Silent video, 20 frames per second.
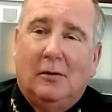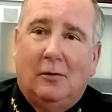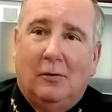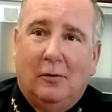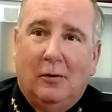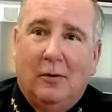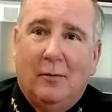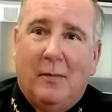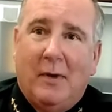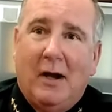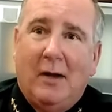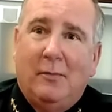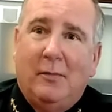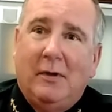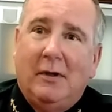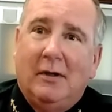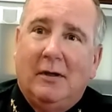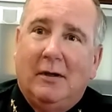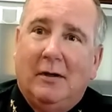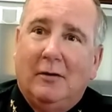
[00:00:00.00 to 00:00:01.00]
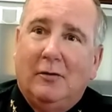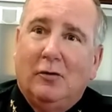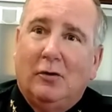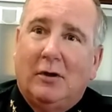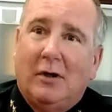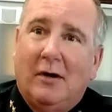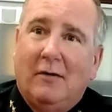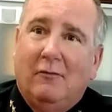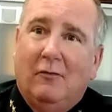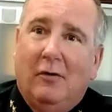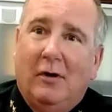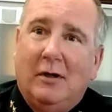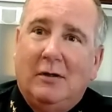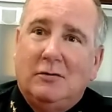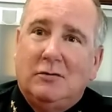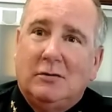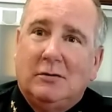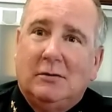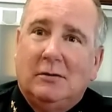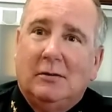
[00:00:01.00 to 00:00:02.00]
Or it might be an undercover
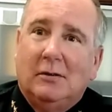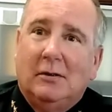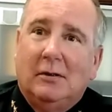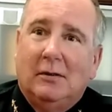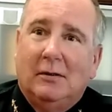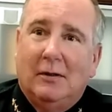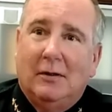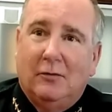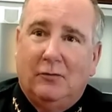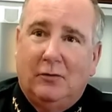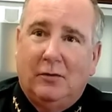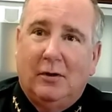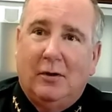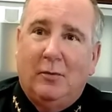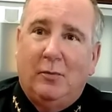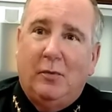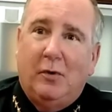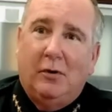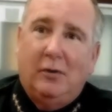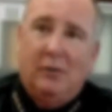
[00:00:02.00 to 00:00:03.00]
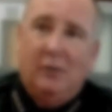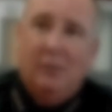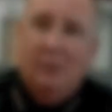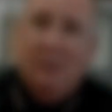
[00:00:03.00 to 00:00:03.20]
agent that's going to put you